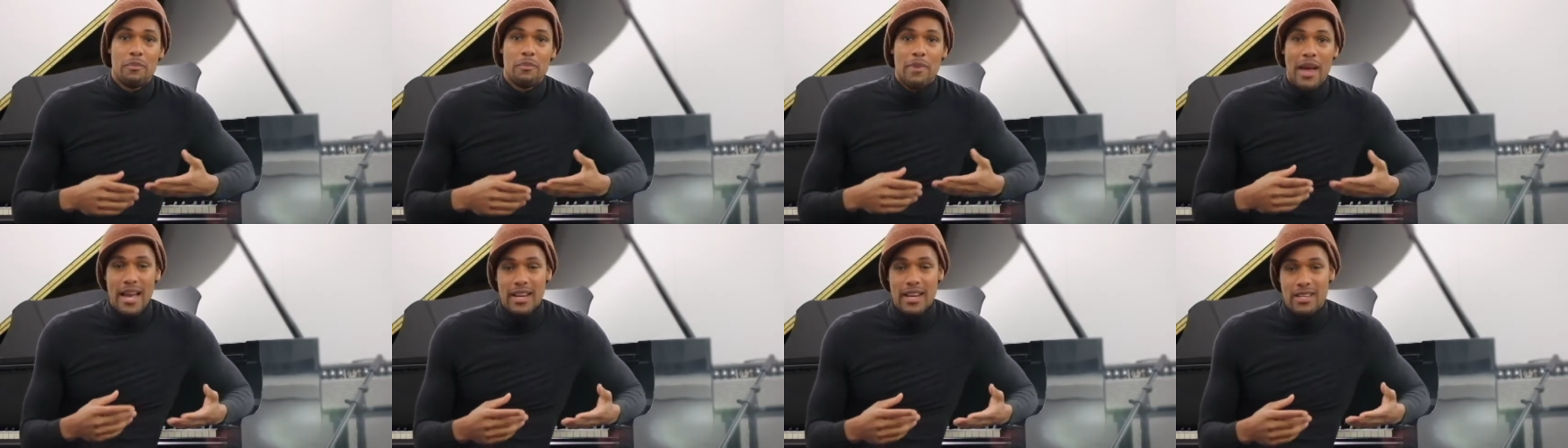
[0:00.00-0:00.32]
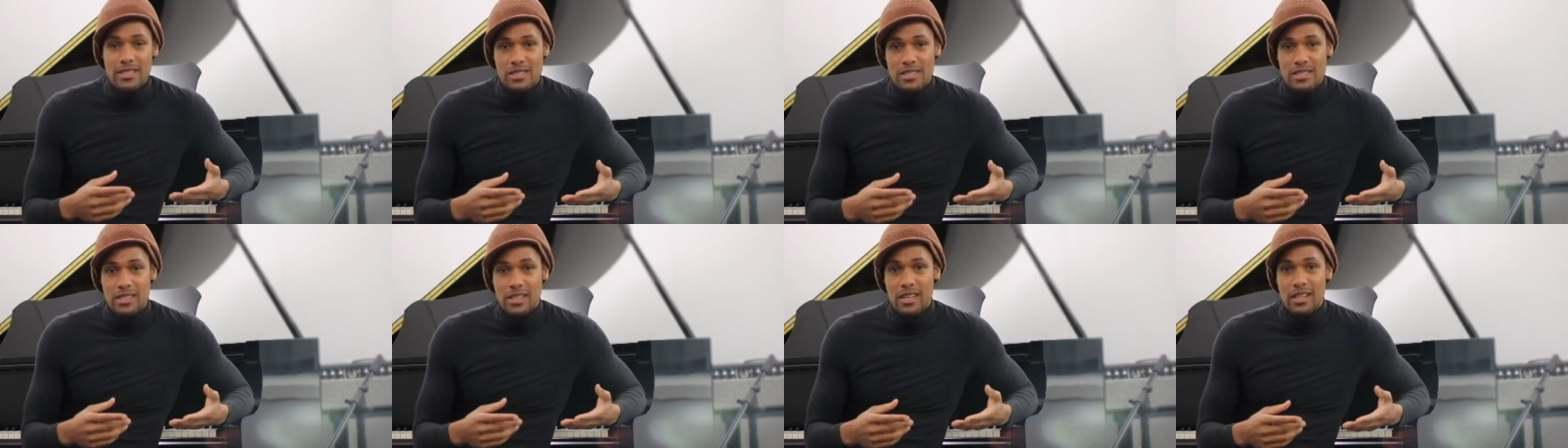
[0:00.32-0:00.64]

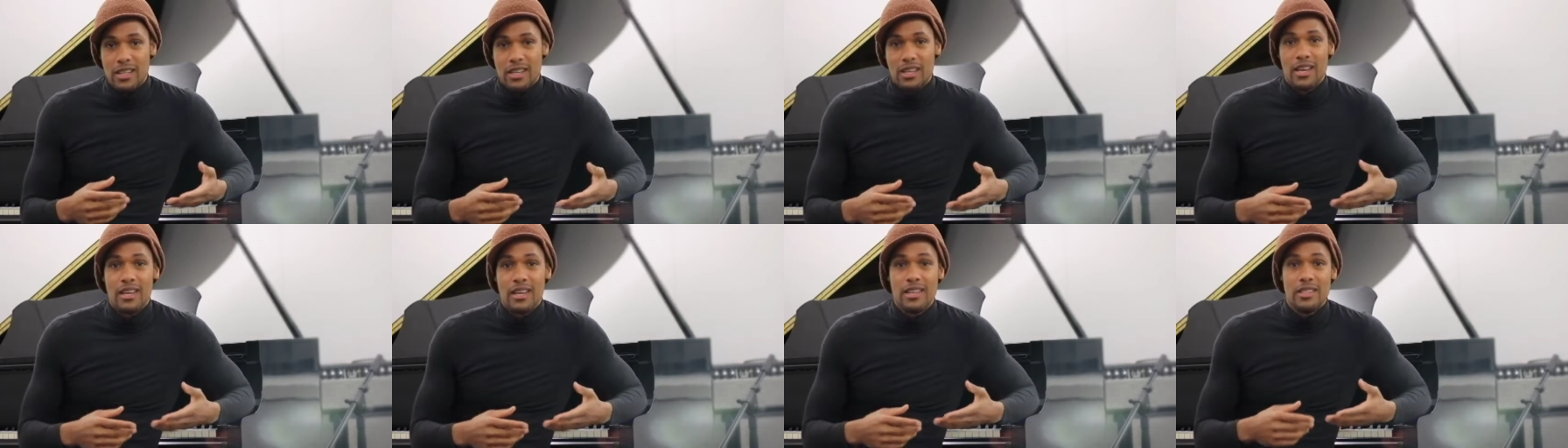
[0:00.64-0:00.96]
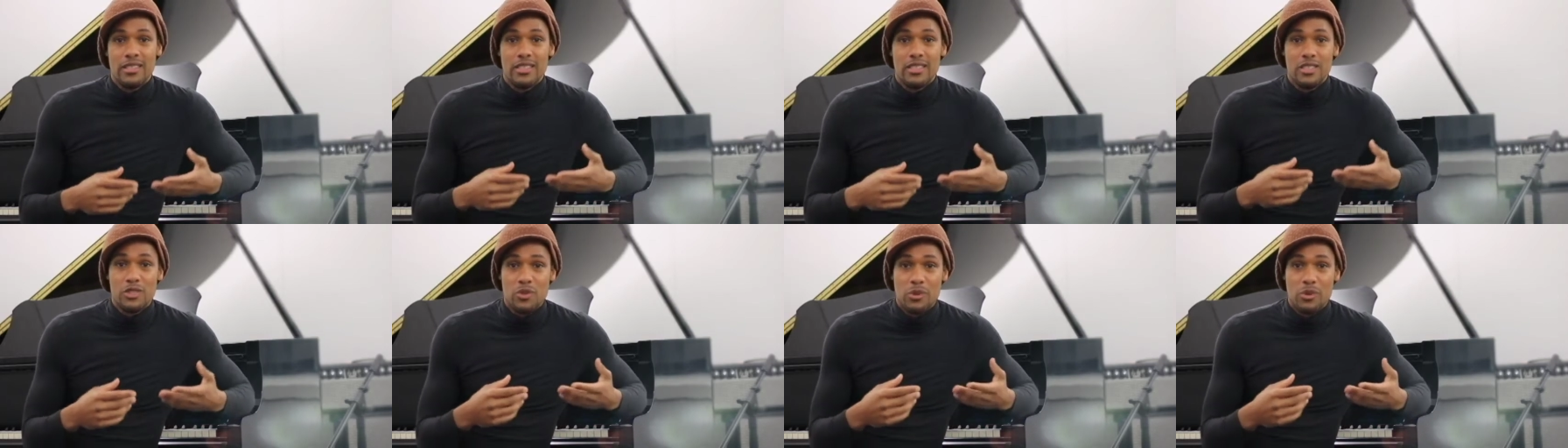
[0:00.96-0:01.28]
packaging,
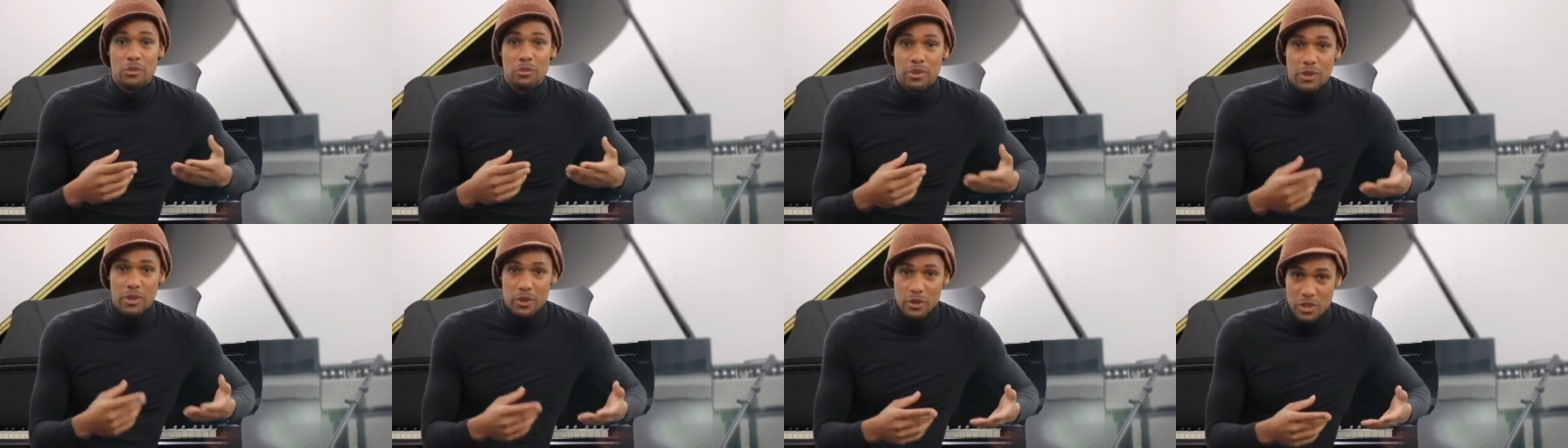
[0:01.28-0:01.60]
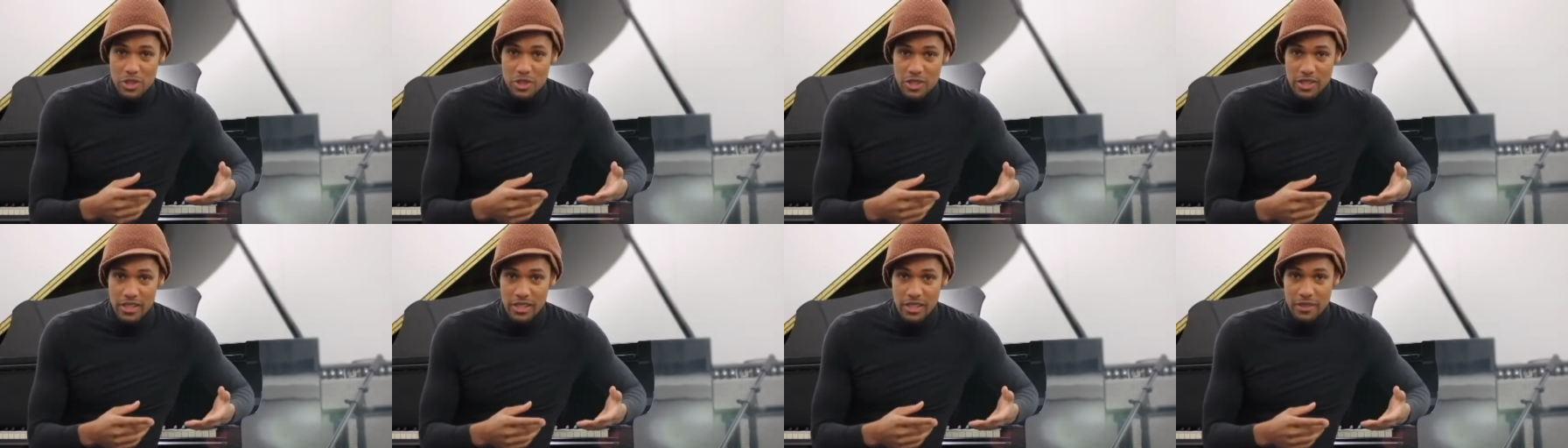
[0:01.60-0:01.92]
and
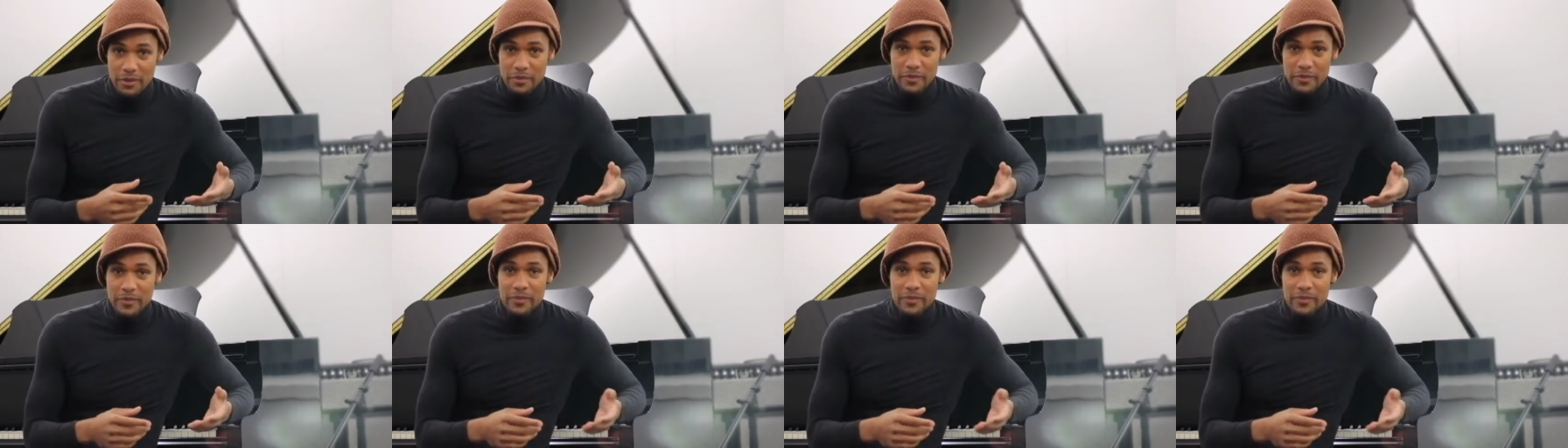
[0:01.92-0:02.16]
distribution.